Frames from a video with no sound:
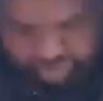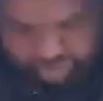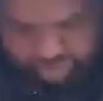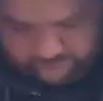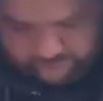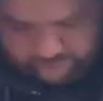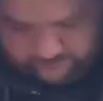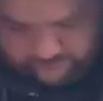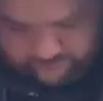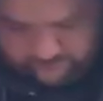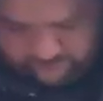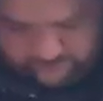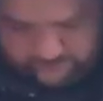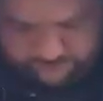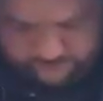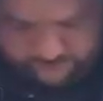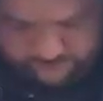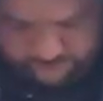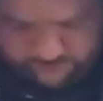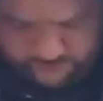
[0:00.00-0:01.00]

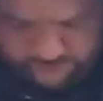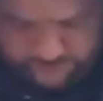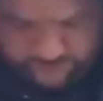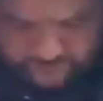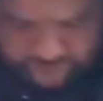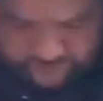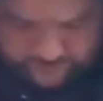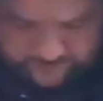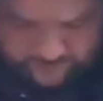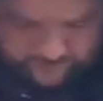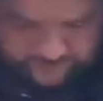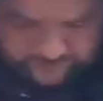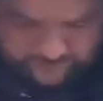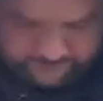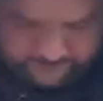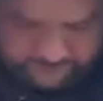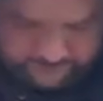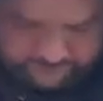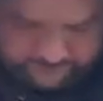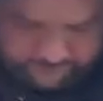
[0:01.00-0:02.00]

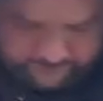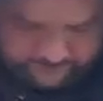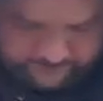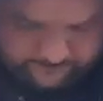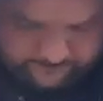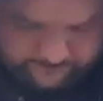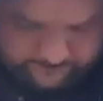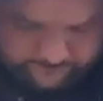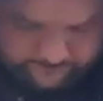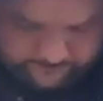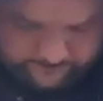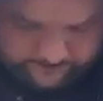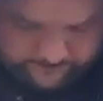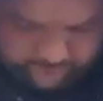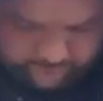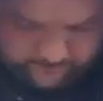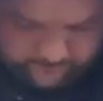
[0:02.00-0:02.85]
Nobody speaks.